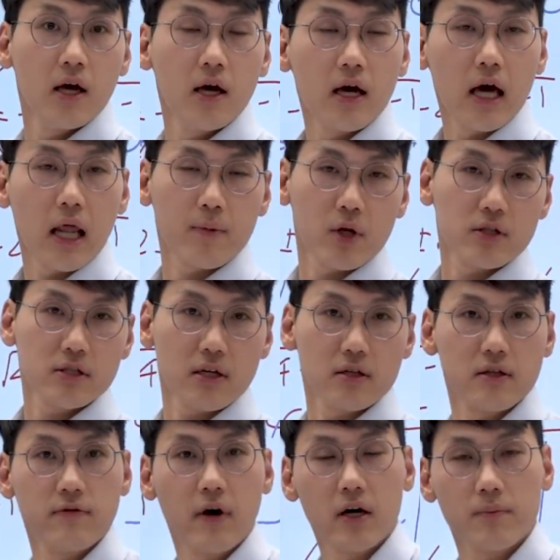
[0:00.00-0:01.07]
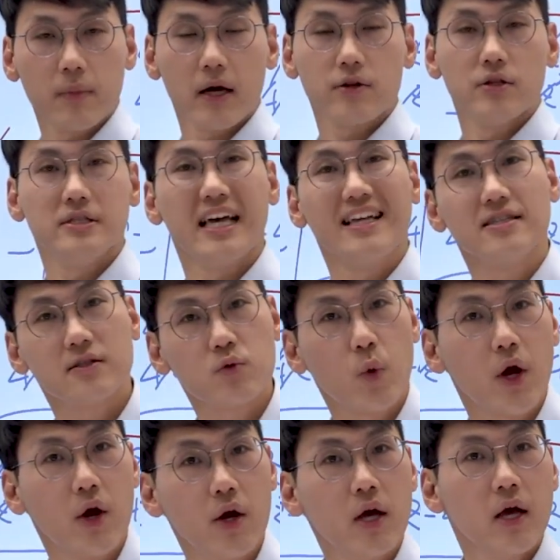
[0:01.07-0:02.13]
And I'm going to start dividing by the z
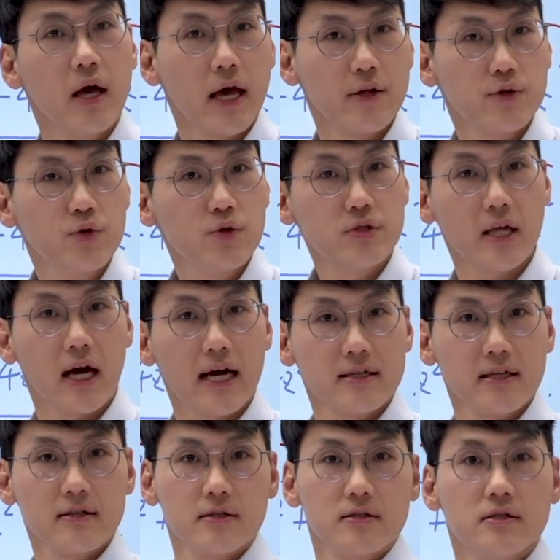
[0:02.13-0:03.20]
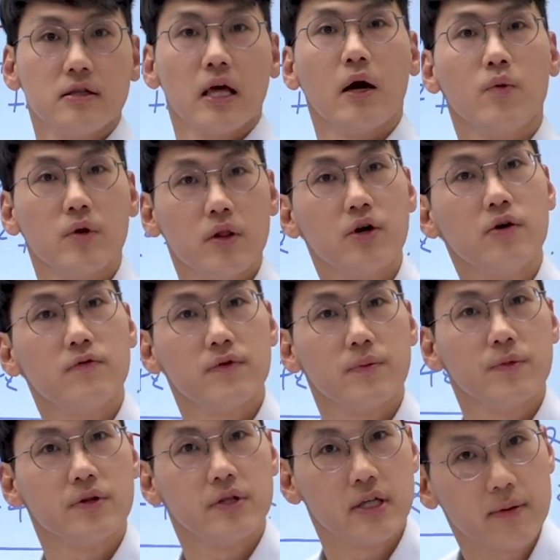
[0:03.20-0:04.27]
squared and use the identity that we learned from
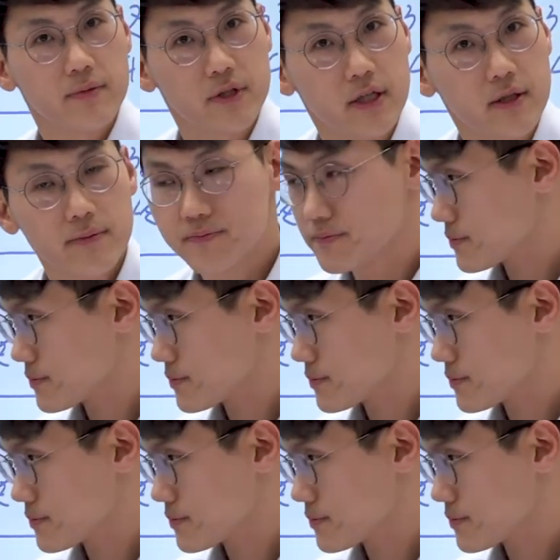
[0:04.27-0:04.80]
the DMT.